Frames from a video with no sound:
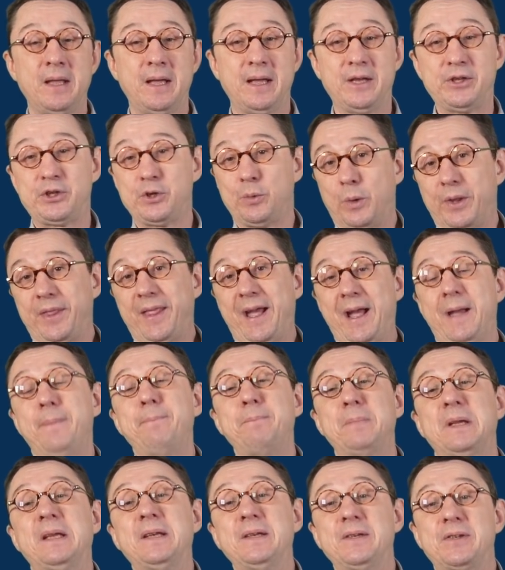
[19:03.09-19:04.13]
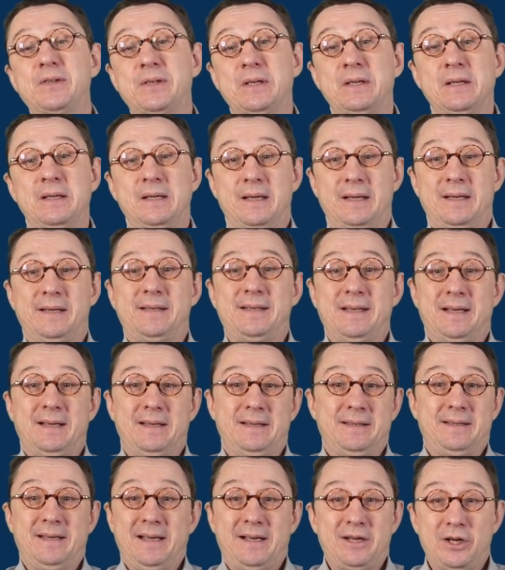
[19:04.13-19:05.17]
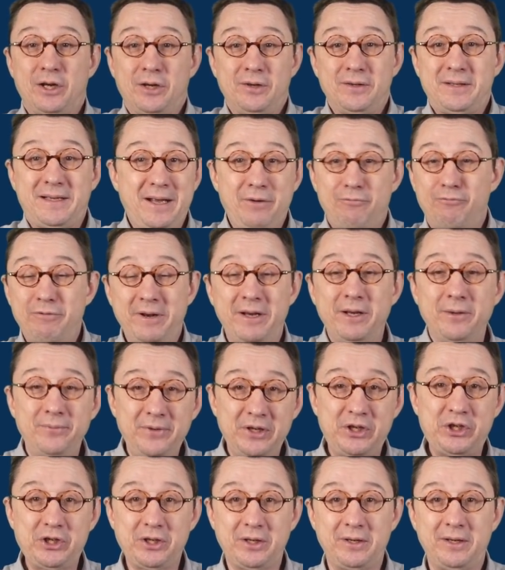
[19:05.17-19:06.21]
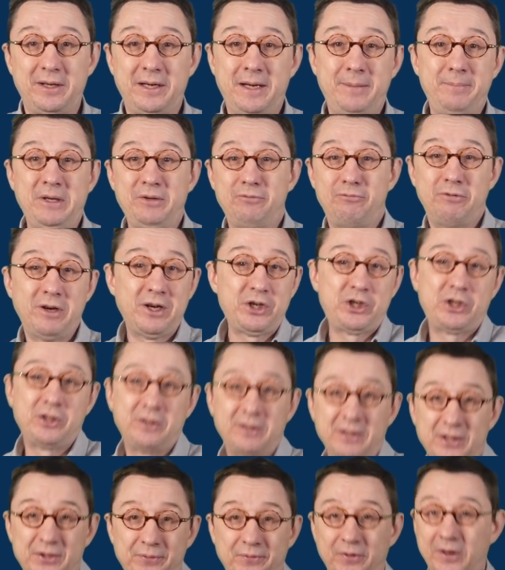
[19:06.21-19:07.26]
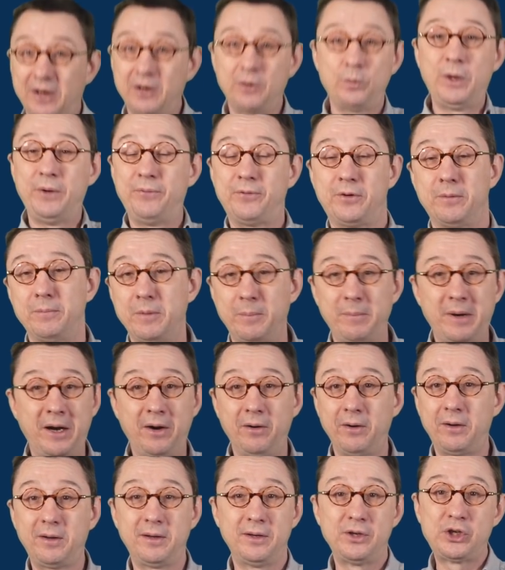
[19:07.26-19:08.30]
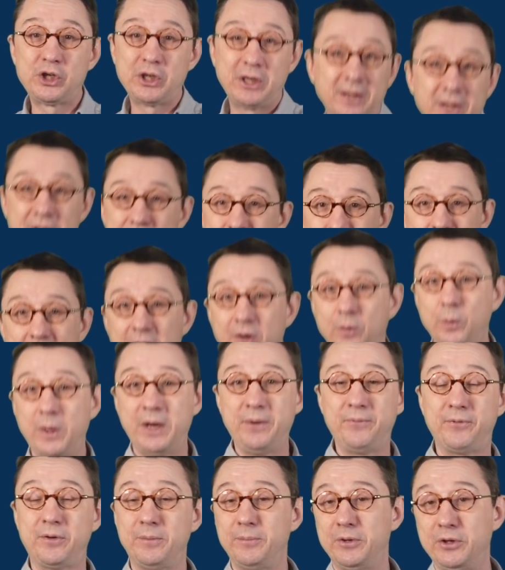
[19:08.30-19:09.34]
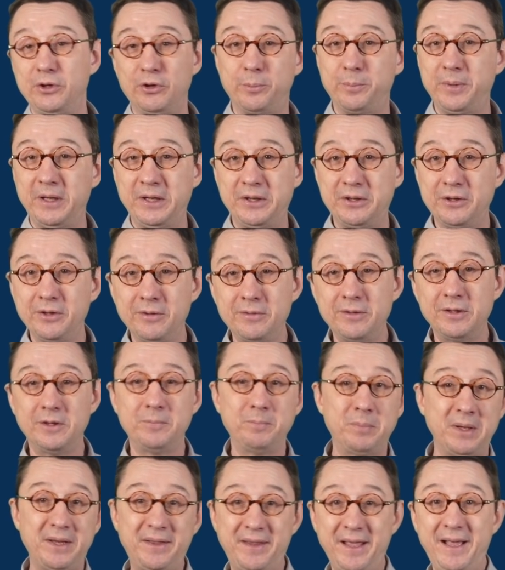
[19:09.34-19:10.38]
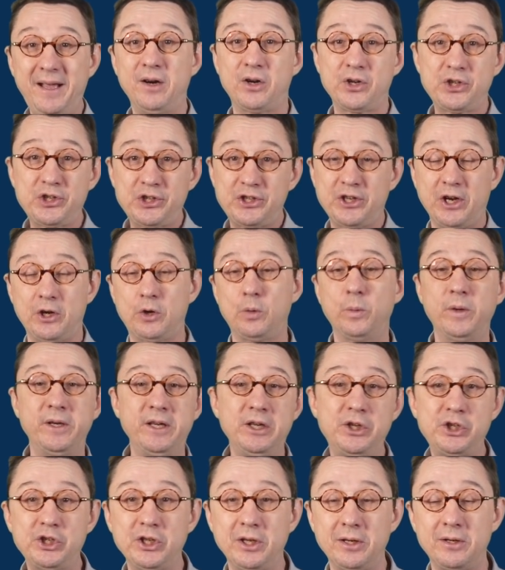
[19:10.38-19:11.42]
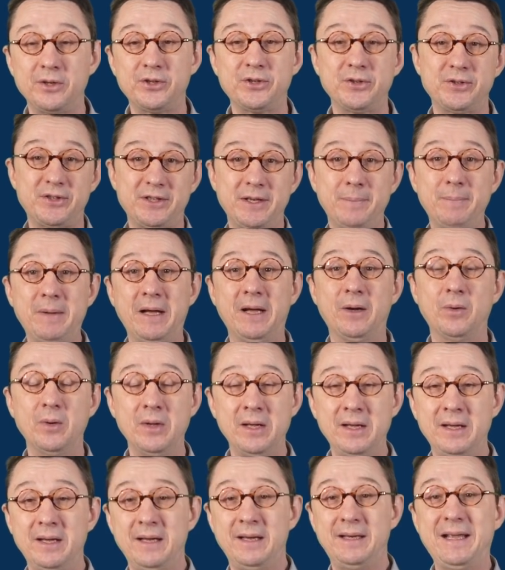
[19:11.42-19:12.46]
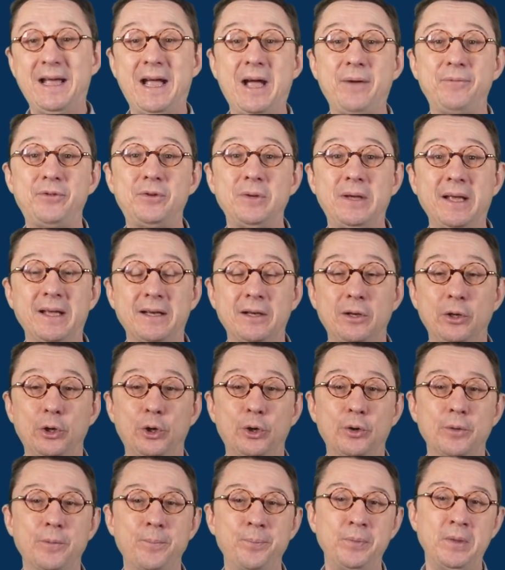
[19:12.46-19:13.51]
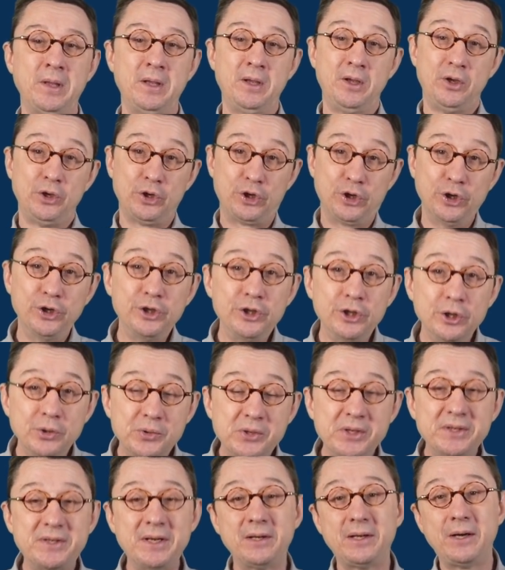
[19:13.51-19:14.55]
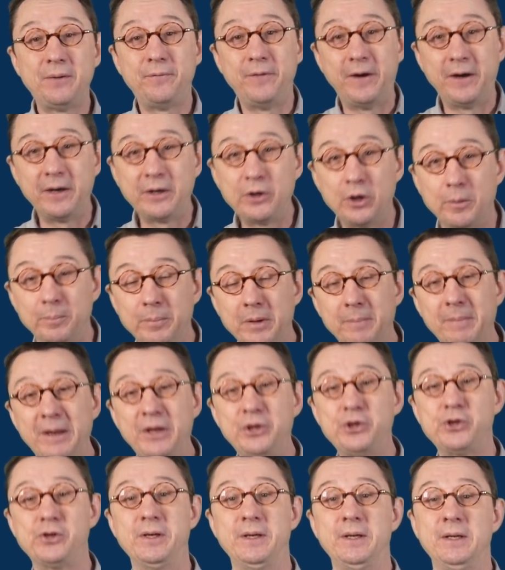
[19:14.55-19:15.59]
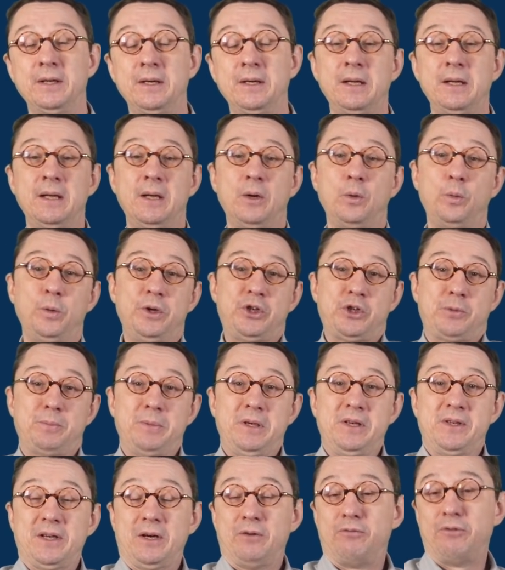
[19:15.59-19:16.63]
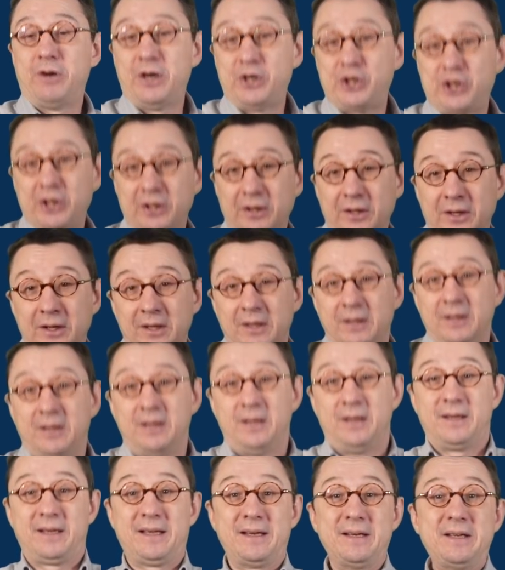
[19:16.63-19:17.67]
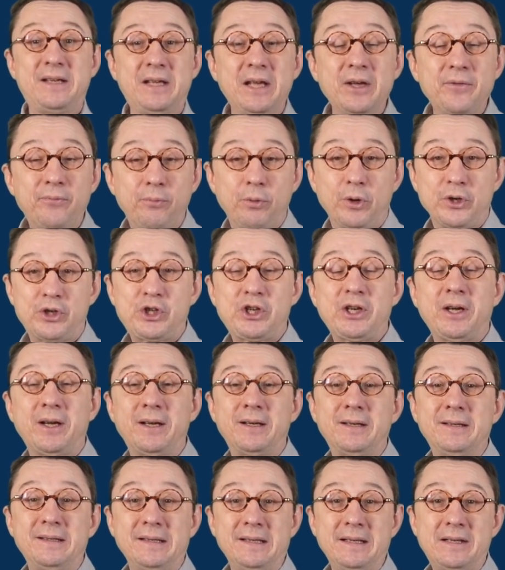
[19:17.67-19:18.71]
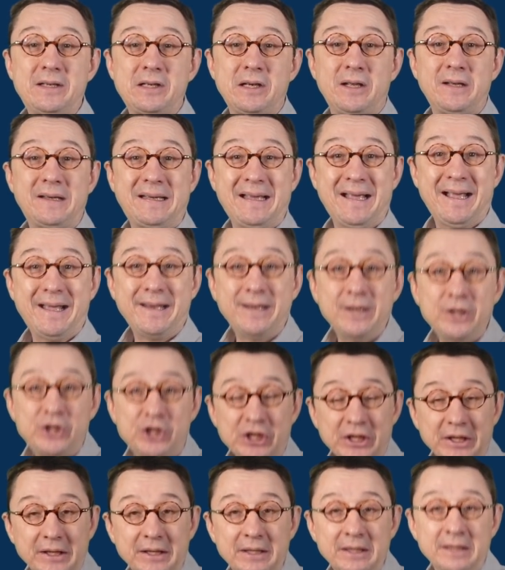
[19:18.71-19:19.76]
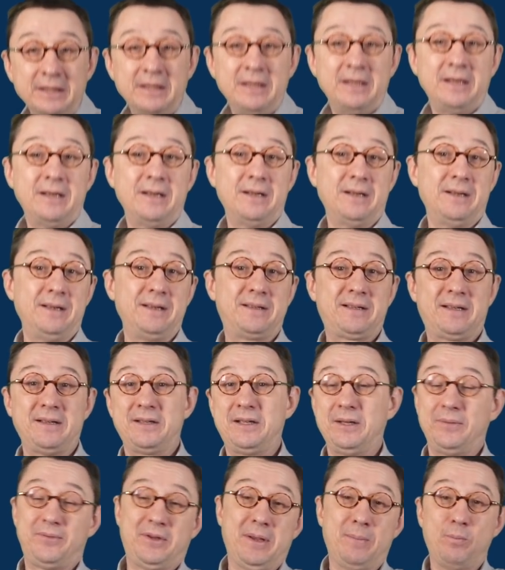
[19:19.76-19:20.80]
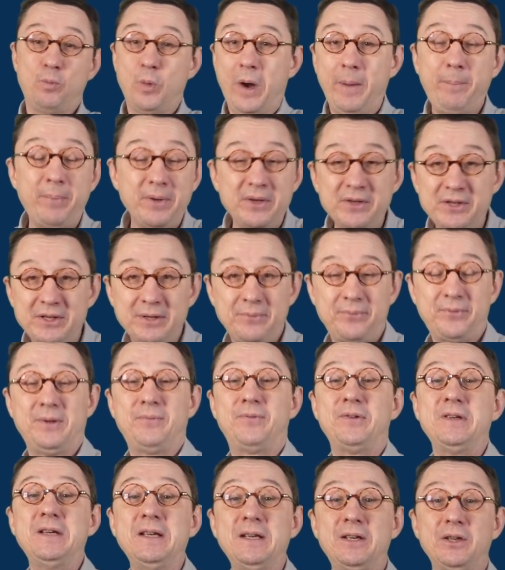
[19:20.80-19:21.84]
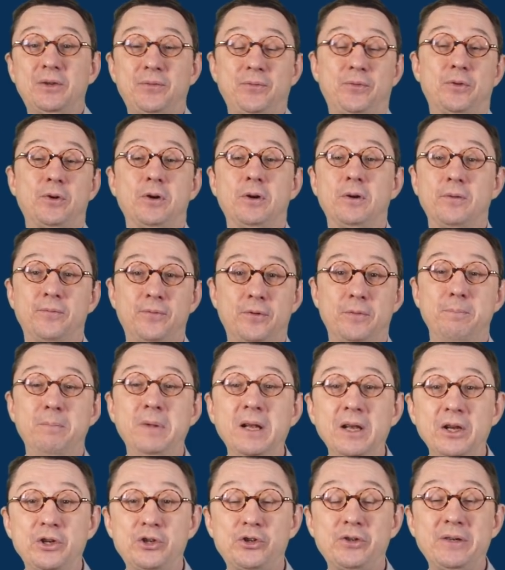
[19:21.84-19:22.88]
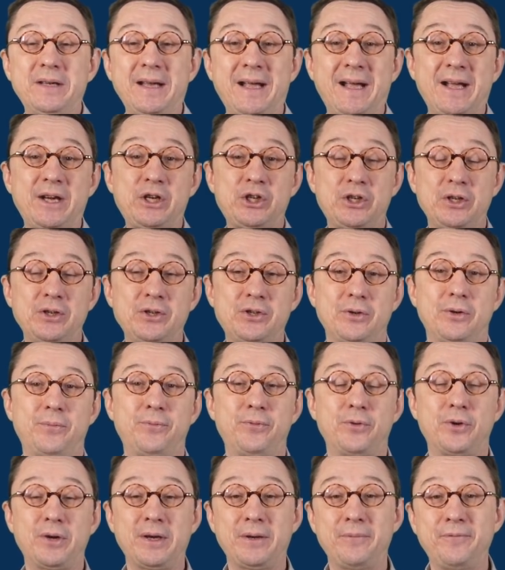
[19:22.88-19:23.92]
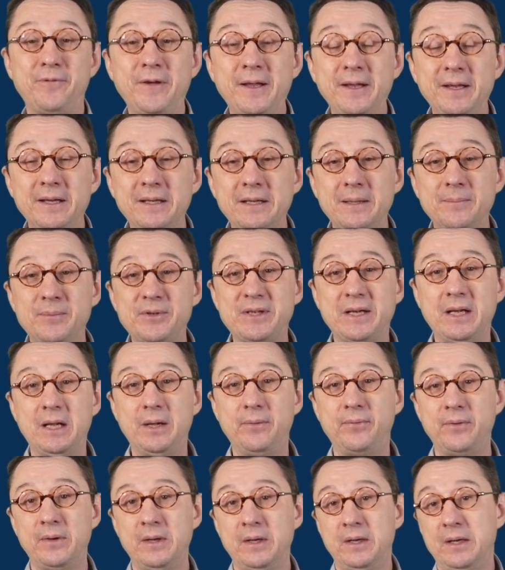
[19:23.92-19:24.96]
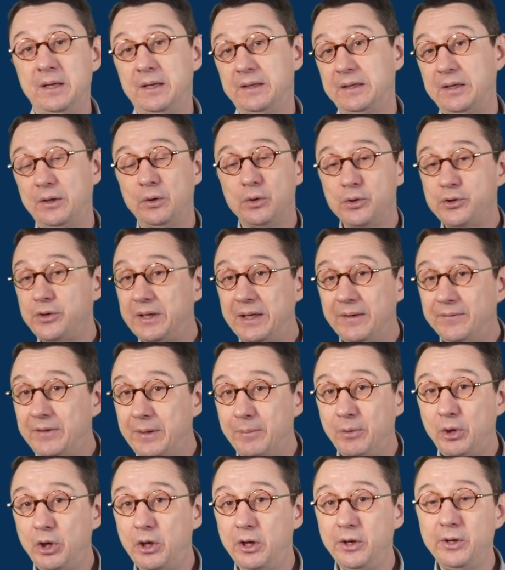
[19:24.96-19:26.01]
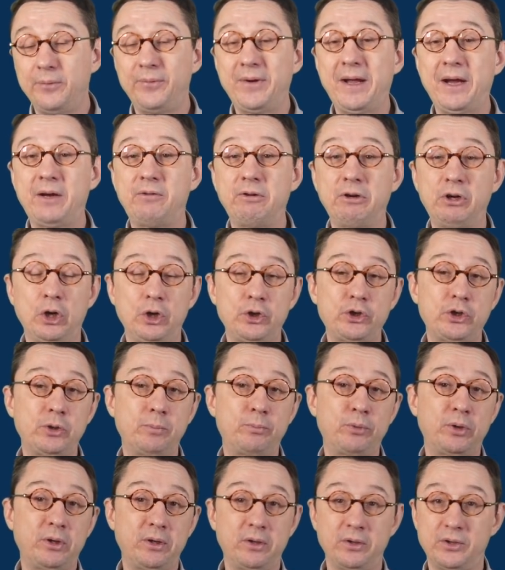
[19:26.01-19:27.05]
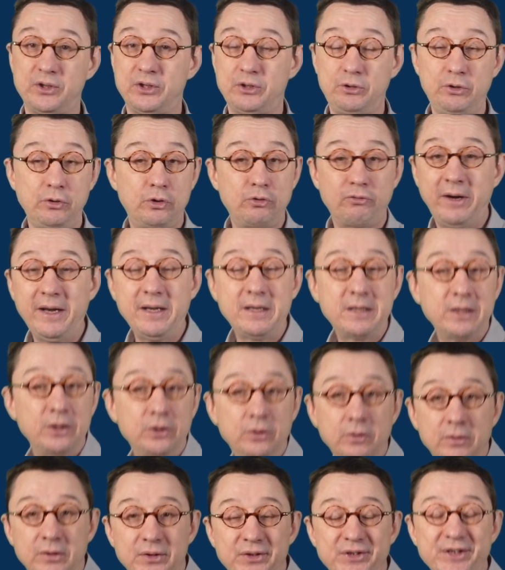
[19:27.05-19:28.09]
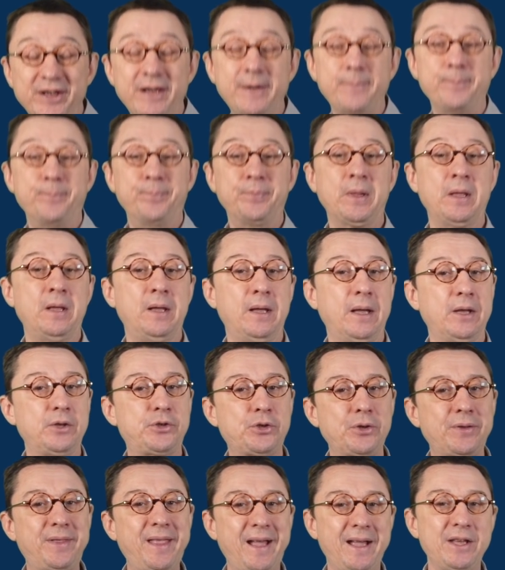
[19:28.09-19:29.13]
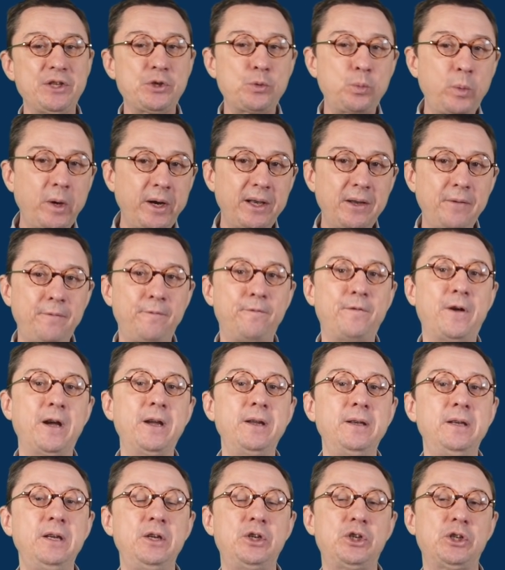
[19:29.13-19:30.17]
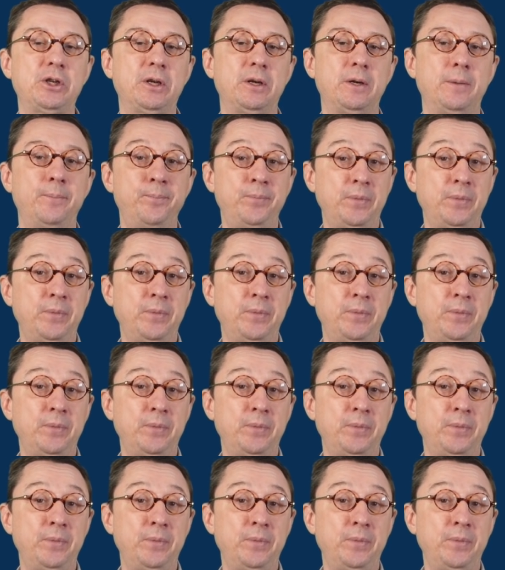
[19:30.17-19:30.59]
And so what that means is that they can't get rid of each other. I mean, Russia is far away from America and China is far away from the European Union, but they are stuck with each other. So somehow they have to get along. The good news is that they're very complementary, which means that Russia can give what China needs, like energy. It can give them weapons if needed for military actions or for defending themselves. It can also give them a lot of agriculture products. Ukraine can do the same. And so that's where they find each other.